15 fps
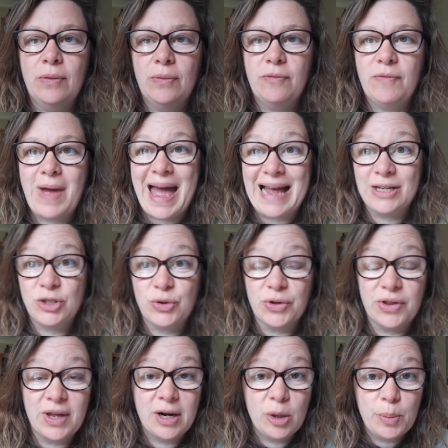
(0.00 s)
hands-on
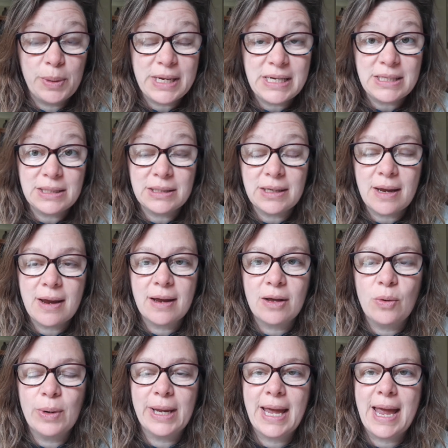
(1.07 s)
therapies
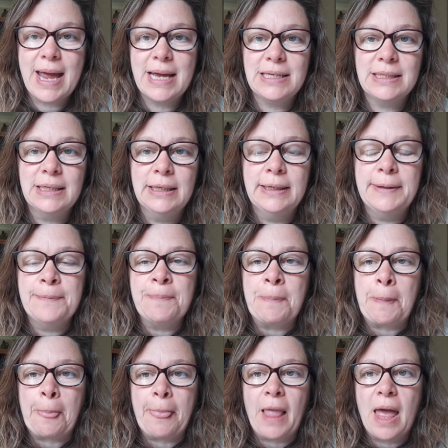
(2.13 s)
going ahead,
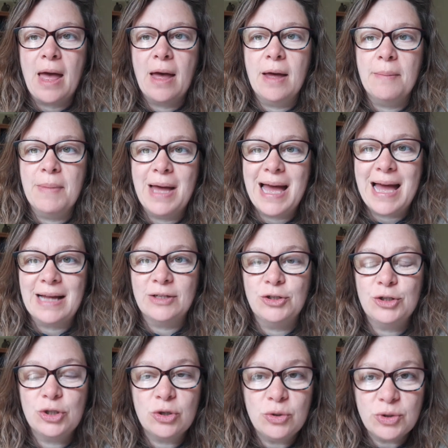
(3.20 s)
and
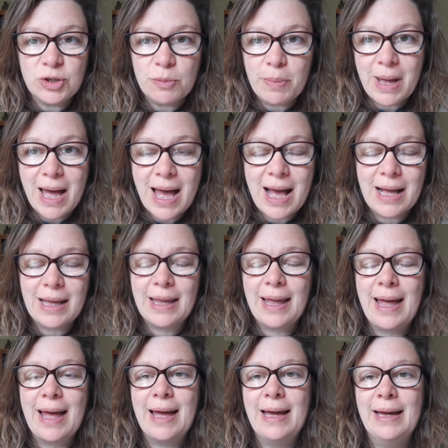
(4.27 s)
schools are back,
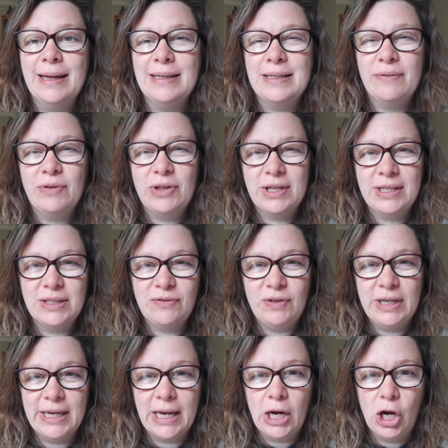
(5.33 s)
and everything's
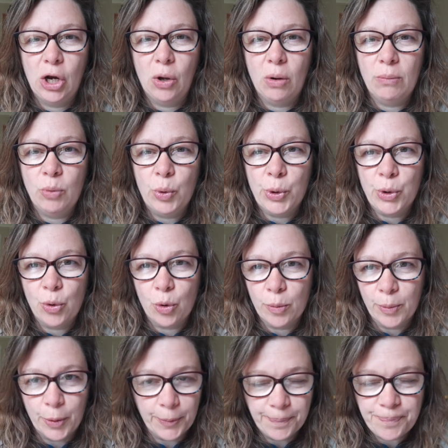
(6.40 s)
feeling a lot more
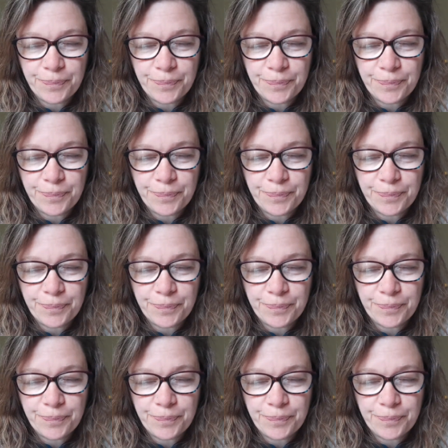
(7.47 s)
normal.